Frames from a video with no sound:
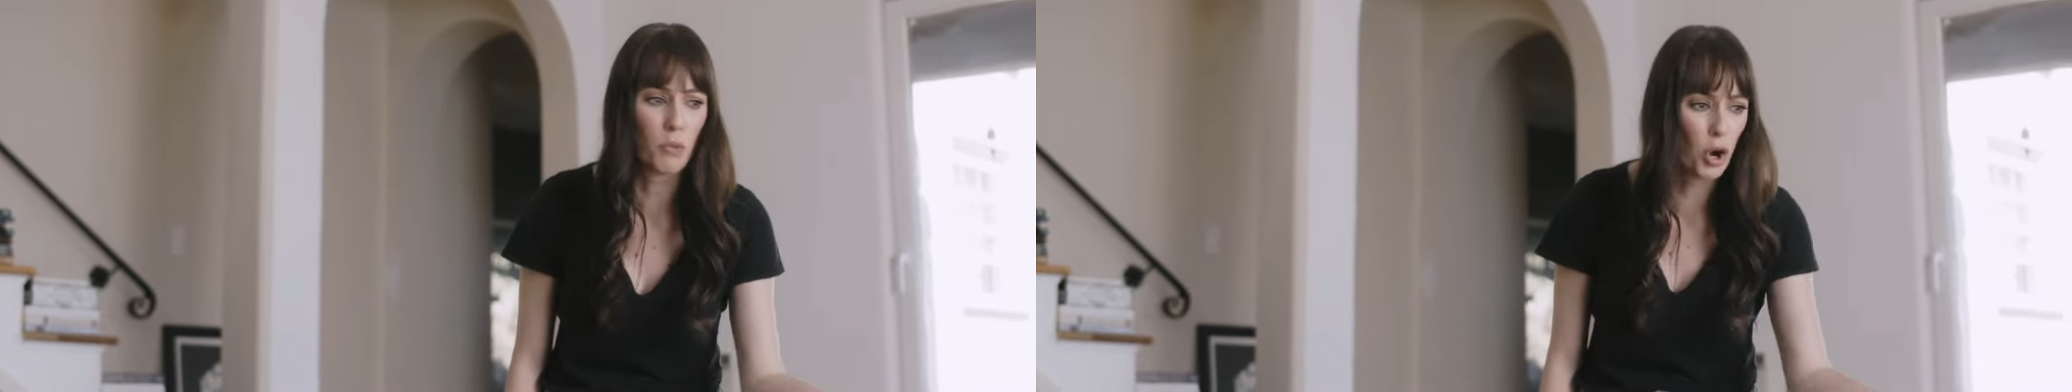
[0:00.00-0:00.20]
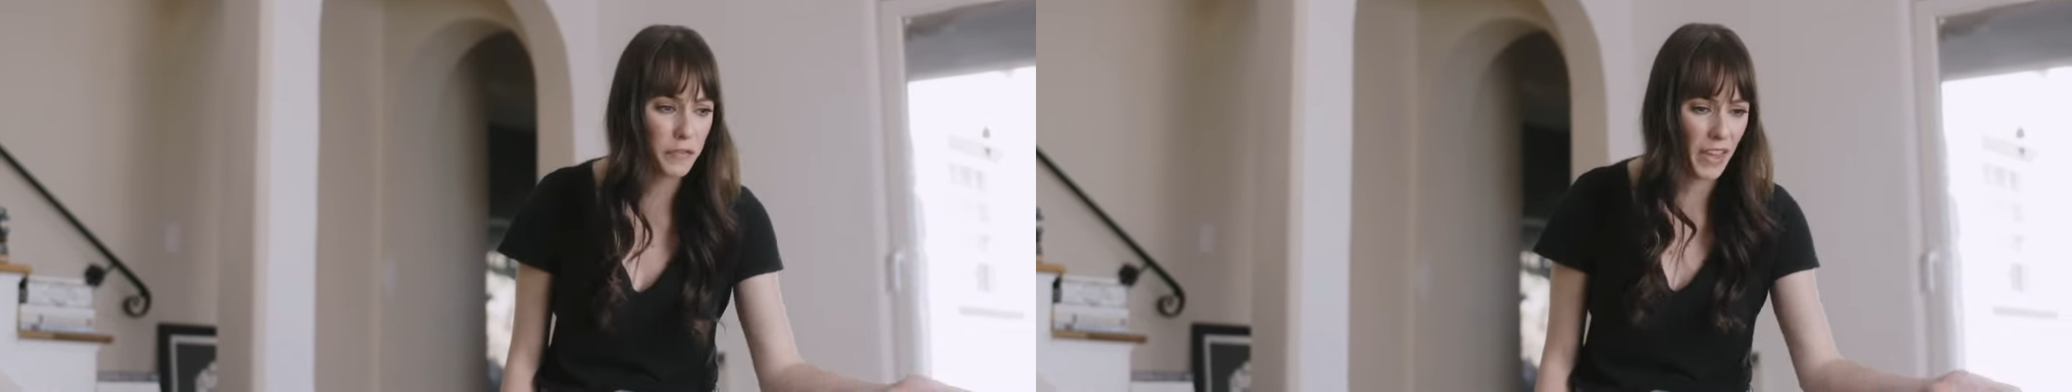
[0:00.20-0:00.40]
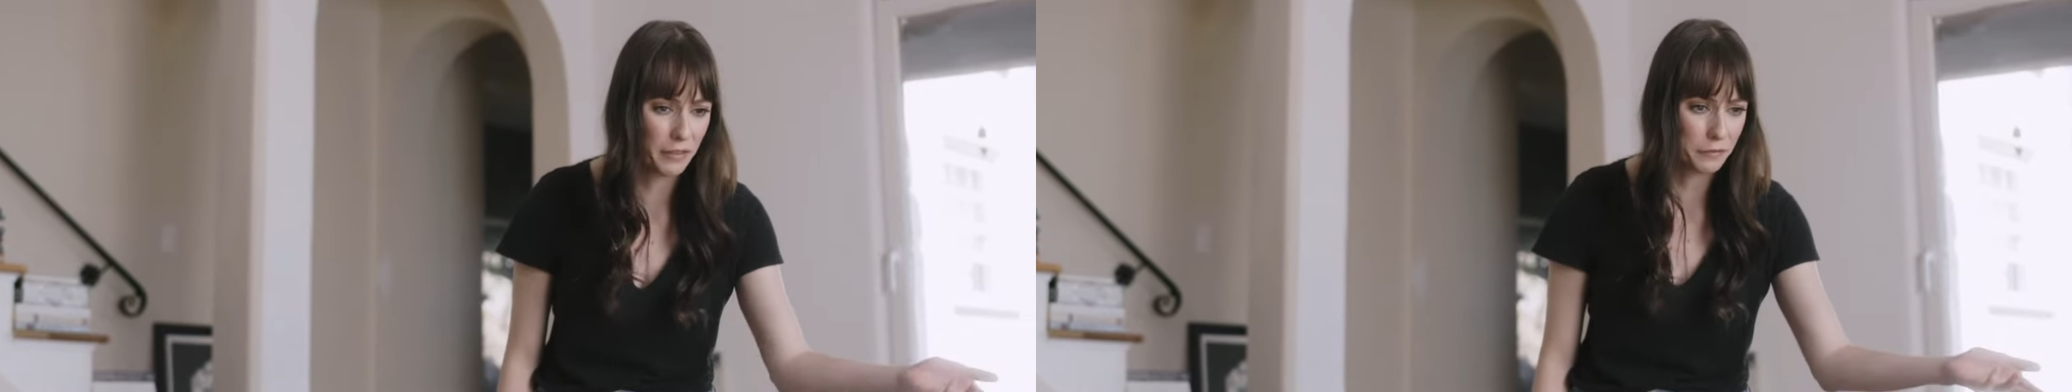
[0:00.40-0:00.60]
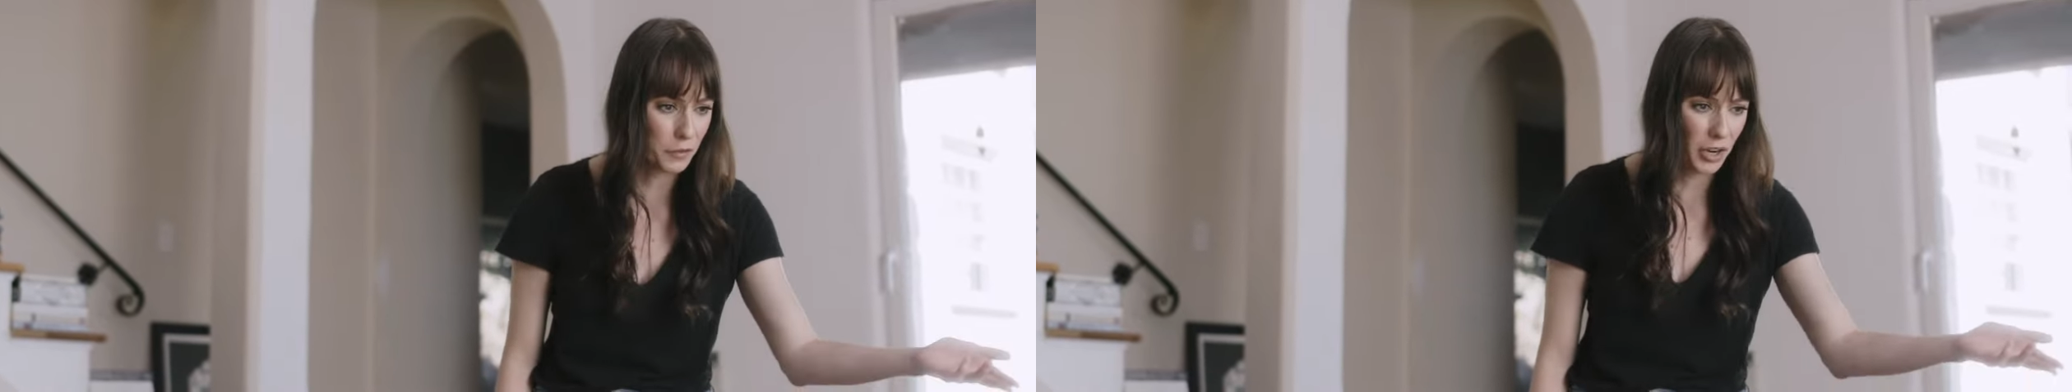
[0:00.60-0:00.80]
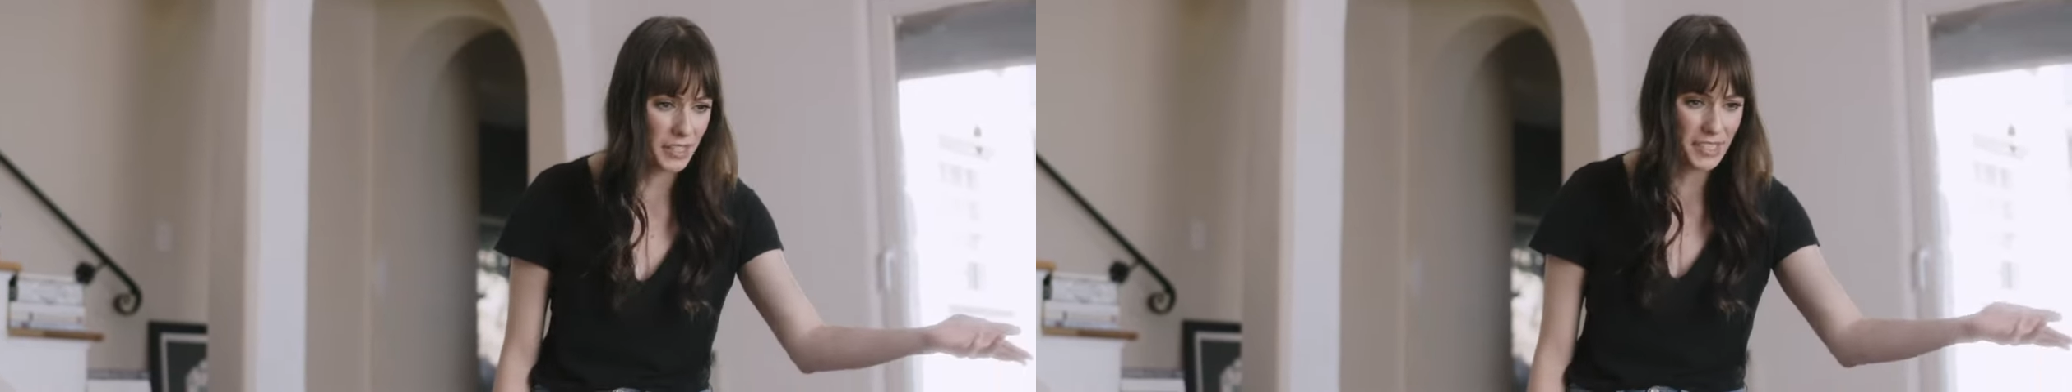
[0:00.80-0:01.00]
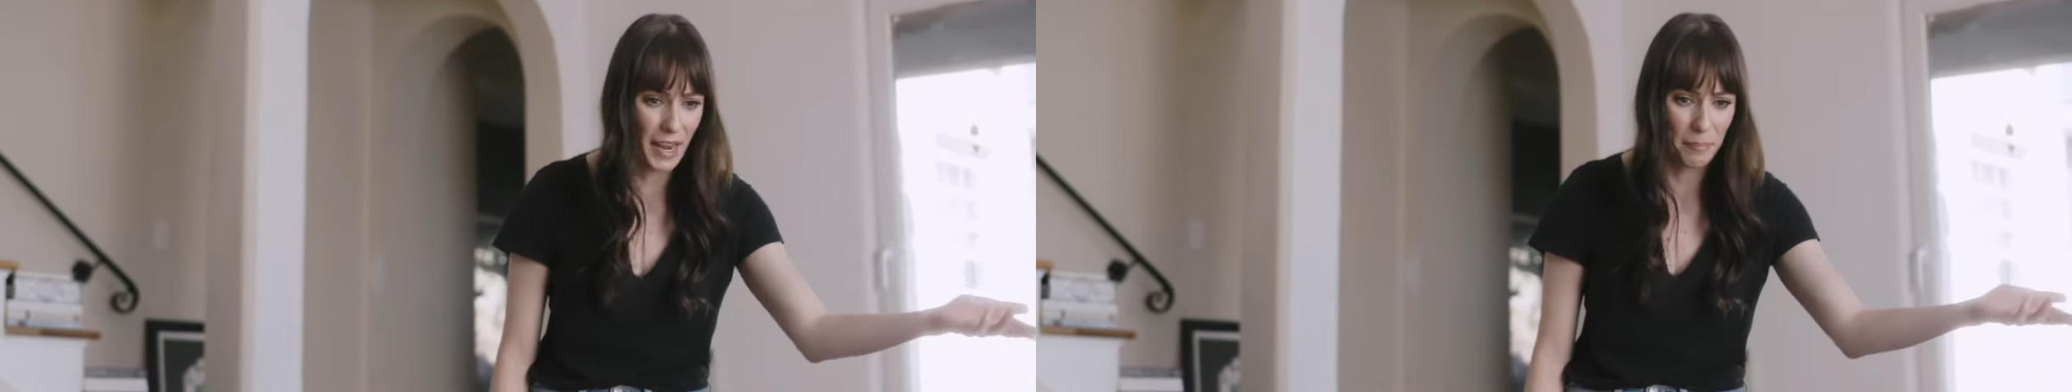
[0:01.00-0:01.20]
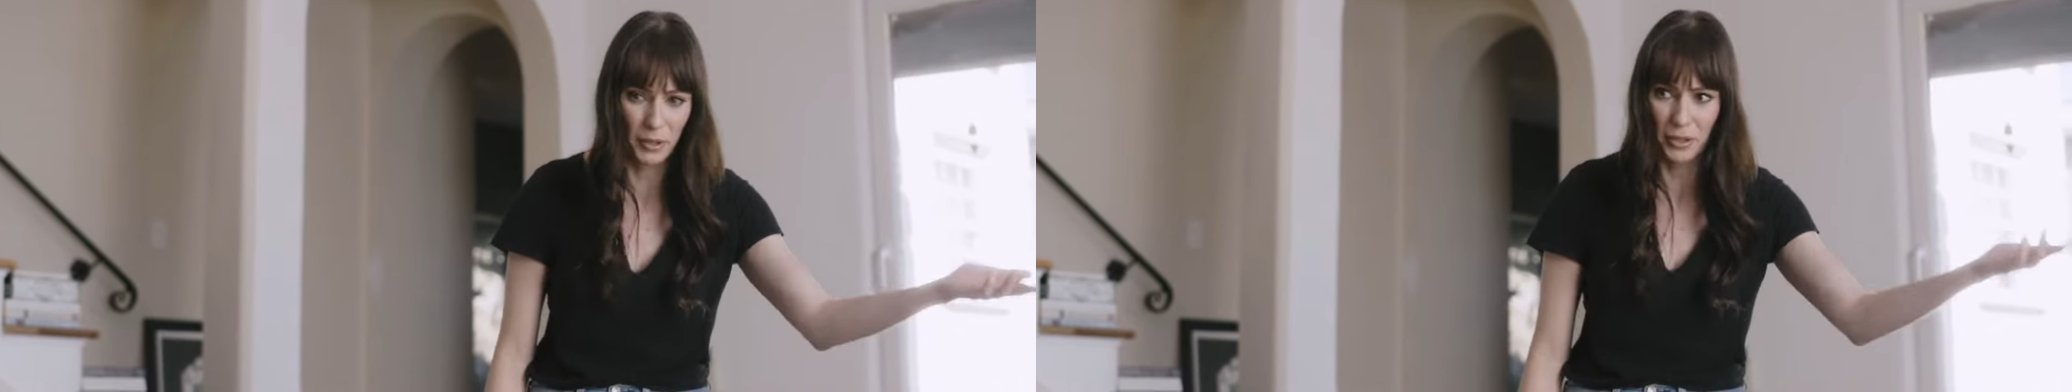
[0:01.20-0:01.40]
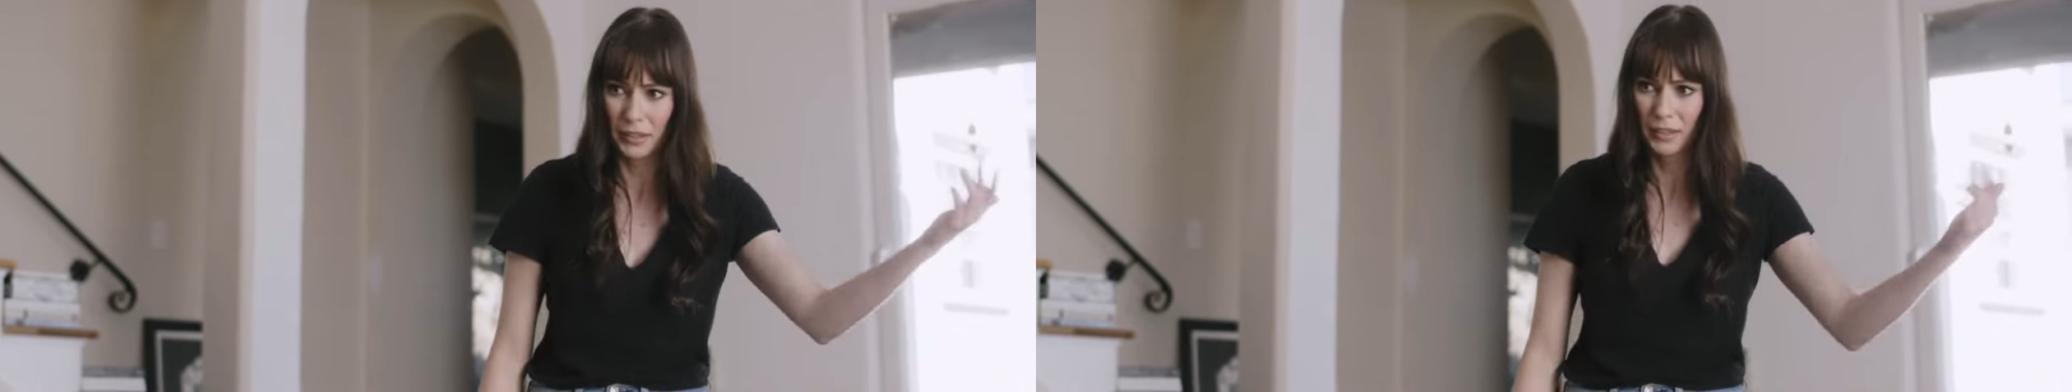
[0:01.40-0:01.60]
movie, for
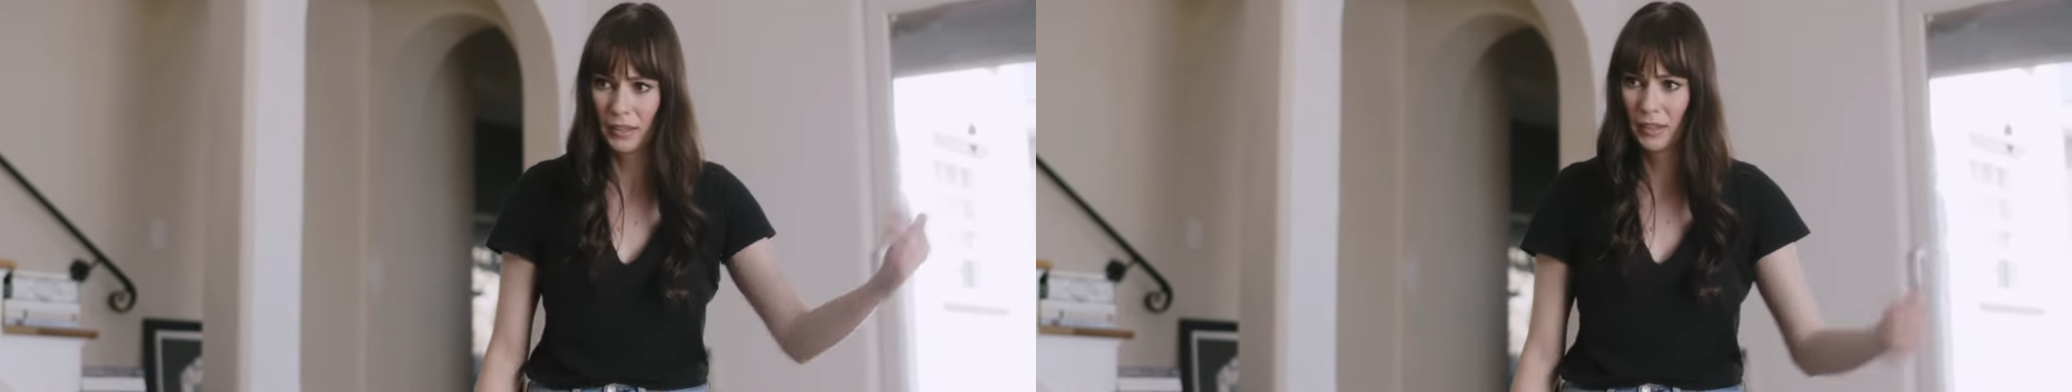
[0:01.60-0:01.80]
example.